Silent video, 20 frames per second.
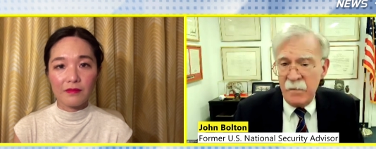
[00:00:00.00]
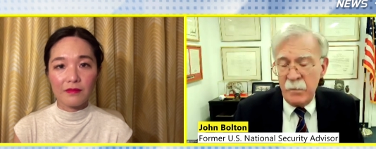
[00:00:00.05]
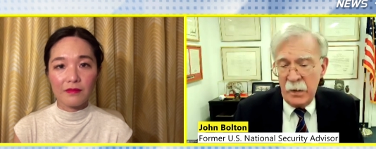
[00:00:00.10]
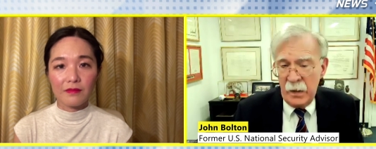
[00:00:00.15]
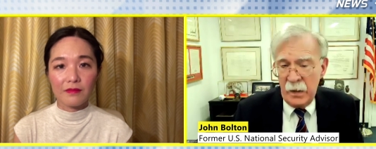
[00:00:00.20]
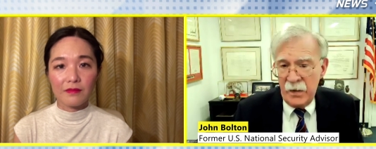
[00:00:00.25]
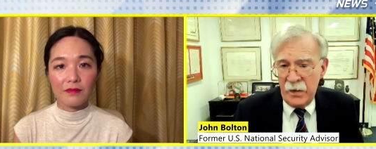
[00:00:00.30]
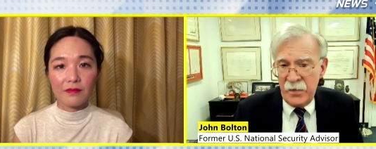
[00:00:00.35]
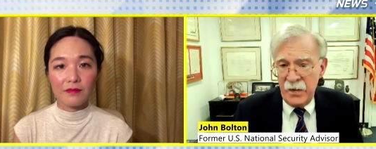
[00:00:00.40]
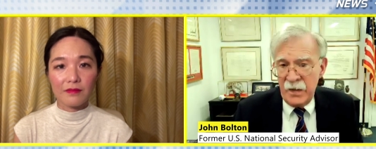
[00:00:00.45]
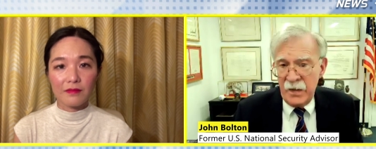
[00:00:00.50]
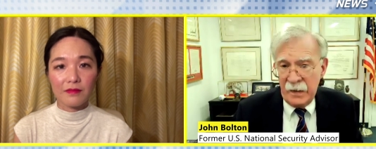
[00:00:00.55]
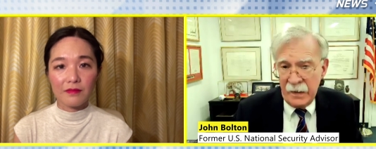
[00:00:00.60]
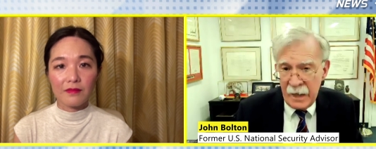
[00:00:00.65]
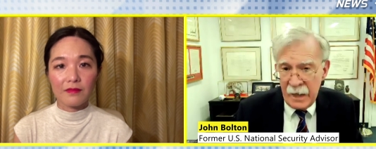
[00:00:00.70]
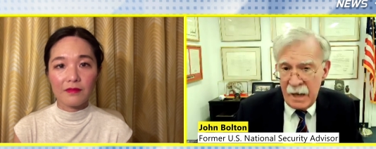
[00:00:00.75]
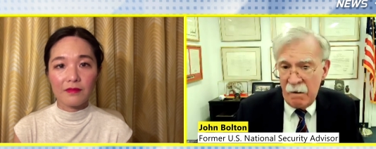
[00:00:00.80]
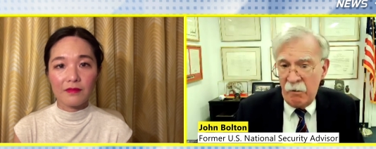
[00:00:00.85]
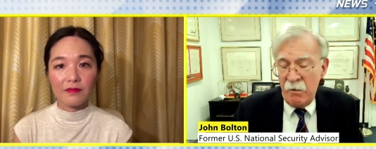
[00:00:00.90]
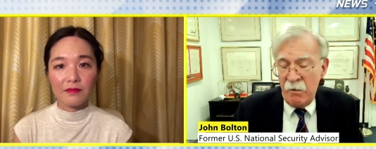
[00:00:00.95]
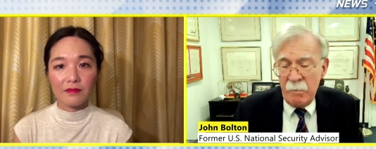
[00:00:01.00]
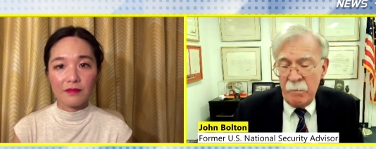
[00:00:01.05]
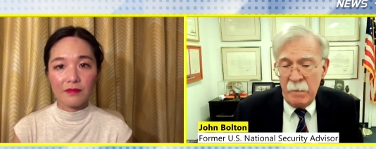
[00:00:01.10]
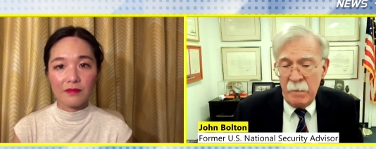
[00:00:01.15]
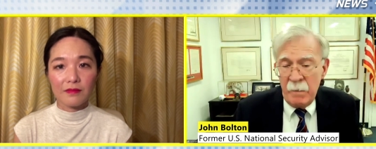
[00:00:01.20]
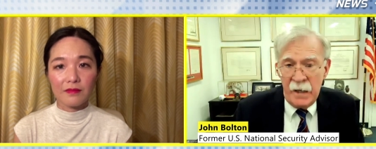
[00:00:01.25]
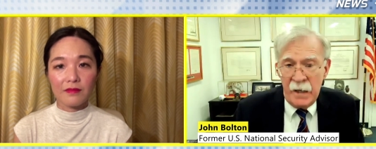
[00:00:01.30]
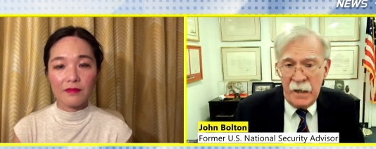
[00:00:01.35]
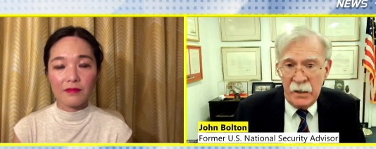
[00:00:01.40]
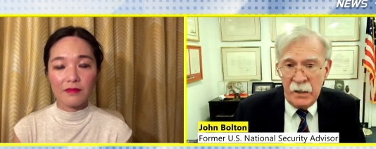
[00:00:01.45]
Speaker 1: but I think now it
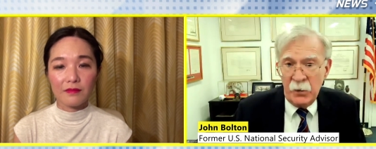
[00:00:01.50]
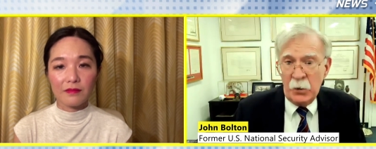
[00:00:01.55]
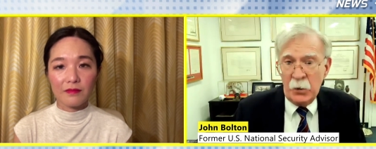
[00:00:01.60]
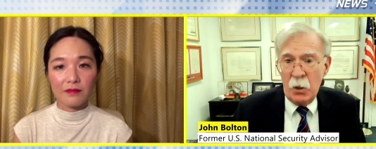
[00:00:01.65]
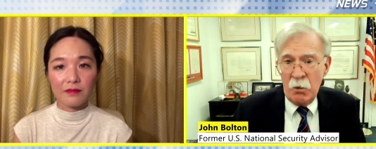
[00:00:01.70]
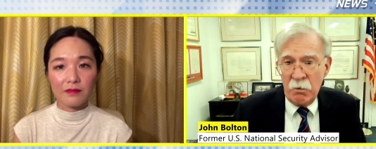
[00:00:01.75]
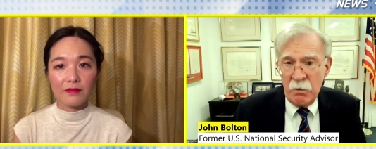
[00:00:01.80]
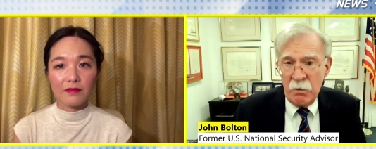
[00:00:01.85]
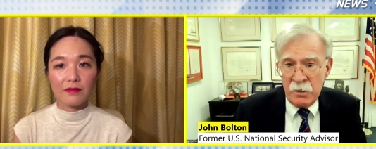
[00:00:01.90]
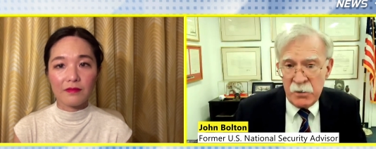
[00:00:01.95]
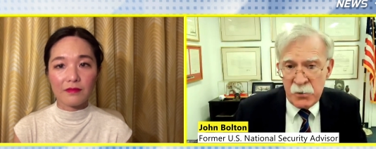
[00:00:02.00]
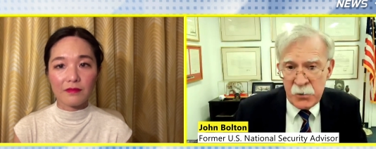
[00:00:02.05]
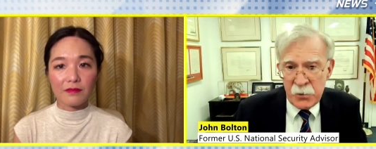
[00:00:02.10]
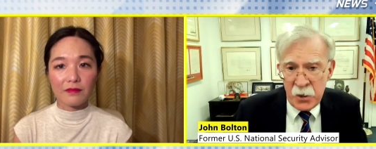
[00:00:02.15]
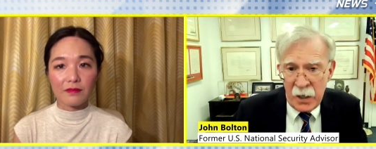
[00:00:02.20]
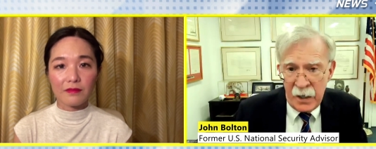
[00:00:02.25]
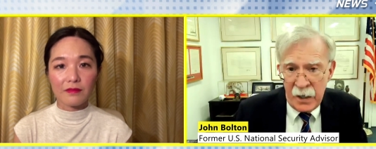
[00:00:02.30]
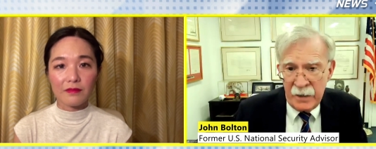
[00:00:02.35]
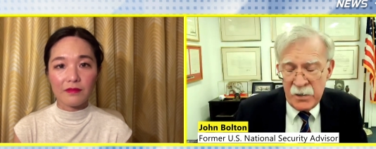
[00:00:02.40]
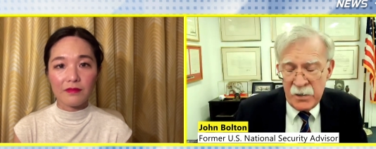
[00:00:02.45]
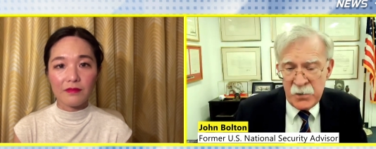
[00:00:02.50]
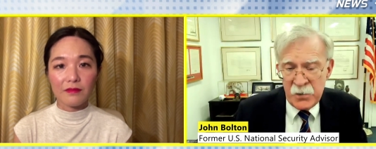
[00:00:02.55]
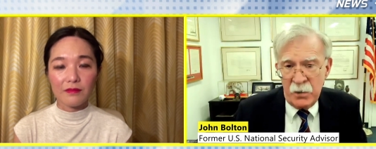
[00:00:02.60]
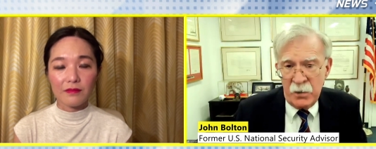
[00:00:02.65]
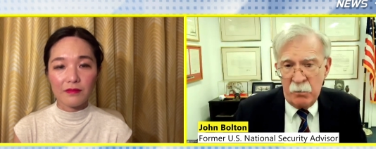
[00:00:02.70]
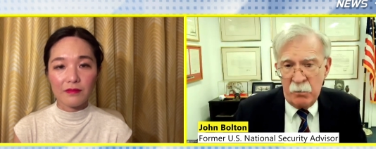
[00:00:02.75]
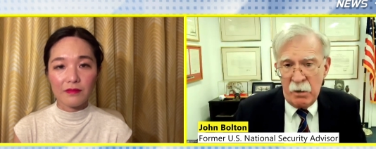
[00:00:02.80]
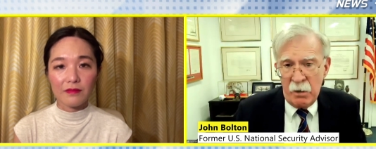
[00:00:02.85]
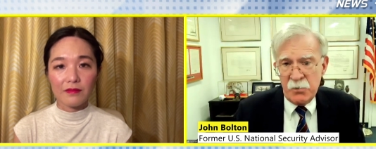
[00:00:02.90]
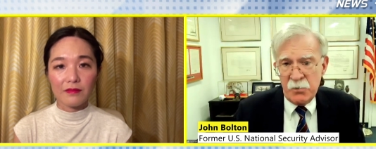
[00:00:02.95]
may encourage Chinese
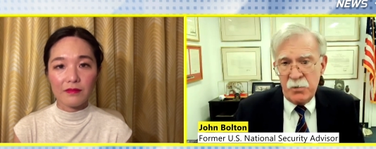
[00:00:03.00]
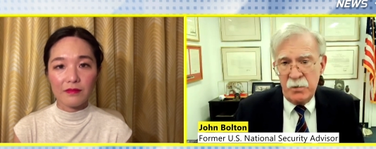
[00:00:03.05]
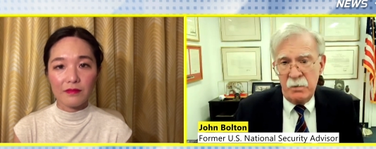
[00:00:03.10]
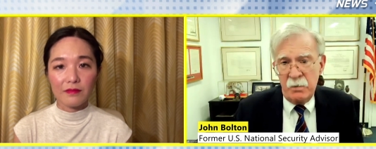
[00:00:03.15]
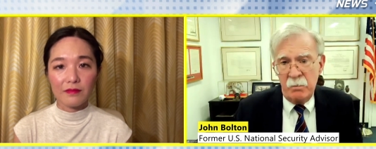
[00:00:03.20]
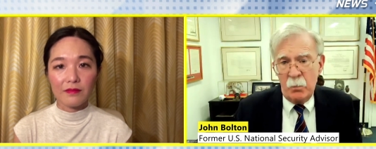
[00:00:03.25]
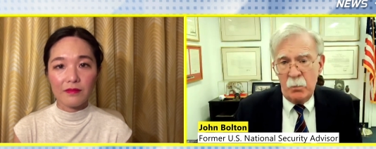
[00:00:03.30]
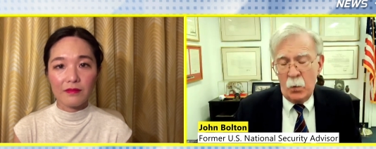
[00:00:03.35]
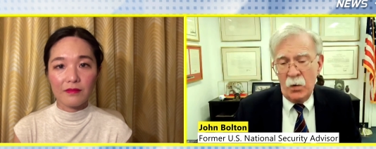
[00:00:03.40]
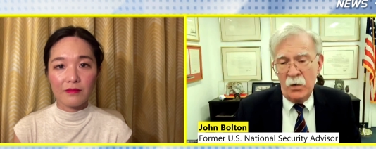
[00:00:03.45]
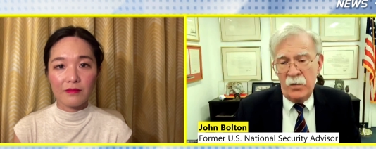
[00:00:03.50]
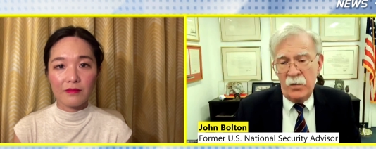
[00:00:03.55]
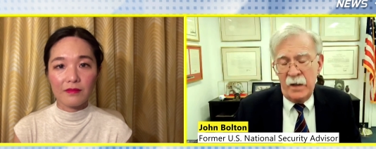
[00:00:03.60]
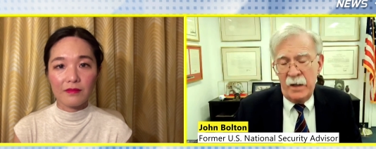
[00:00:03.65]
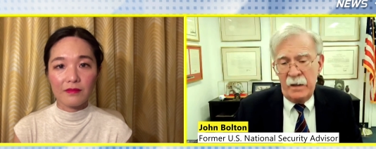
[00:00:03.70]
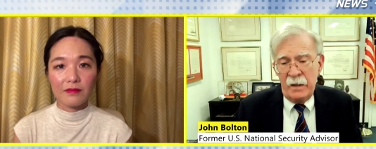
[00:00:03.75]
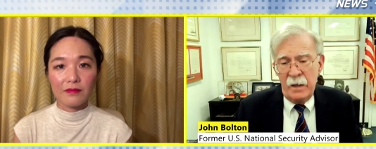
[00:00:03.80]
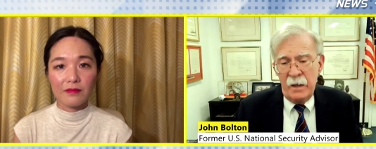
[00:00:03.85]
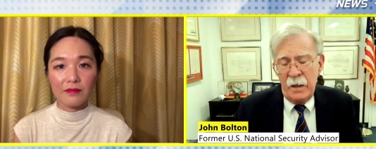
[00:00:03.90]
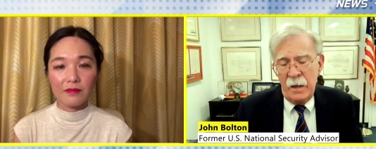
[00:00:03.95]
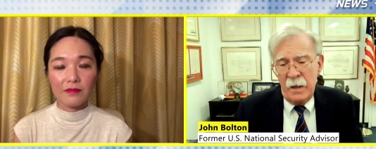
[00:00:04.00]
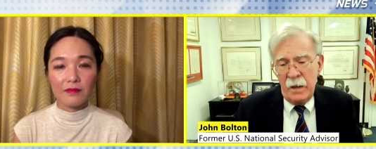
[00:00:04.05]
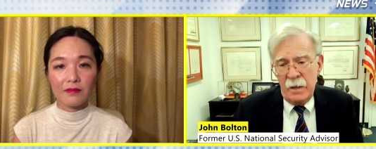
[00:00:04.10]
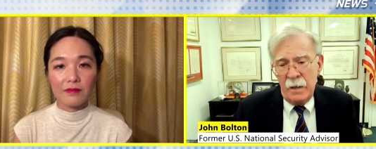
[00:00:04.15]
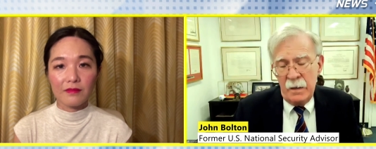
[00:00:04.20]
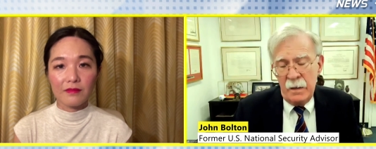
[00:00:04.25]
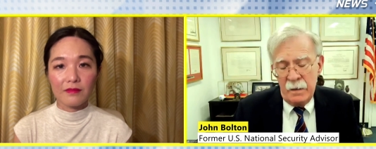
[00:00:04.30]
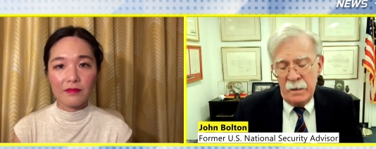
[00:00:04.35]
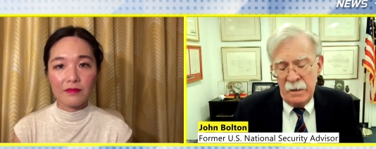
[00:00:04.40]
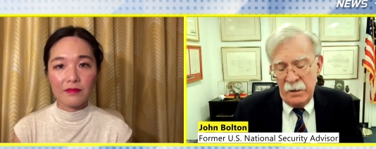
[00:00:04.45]
aggression more than
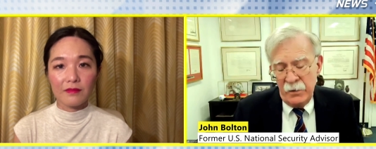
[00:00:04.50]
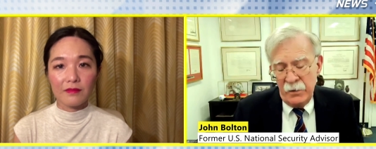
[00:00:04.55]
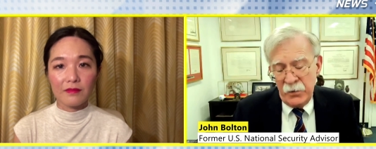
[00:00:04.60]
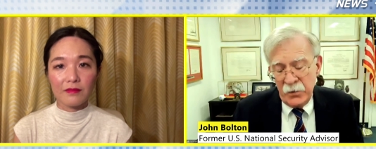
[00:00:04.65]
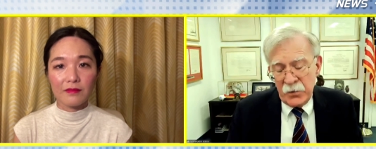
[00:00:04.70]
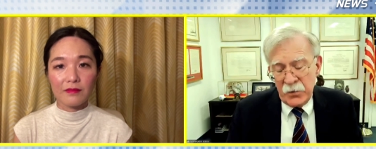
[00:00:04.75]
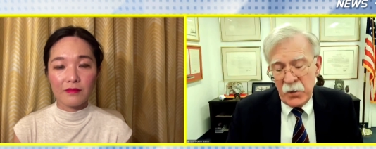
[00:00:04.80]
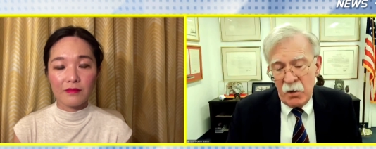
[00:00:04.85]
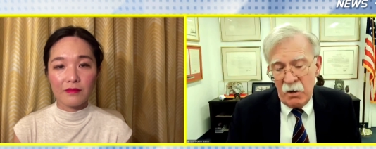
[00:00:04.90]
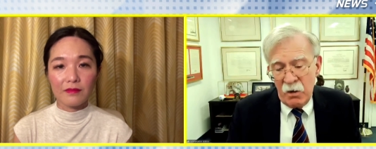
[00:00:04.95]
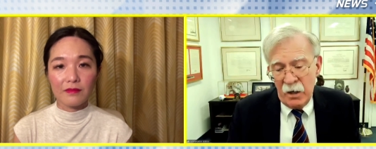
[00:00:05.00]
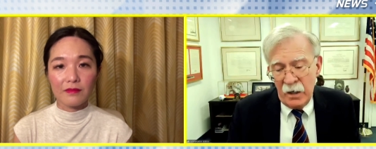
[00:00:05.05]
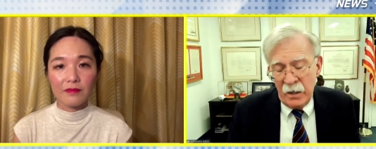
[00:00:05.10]
deter it.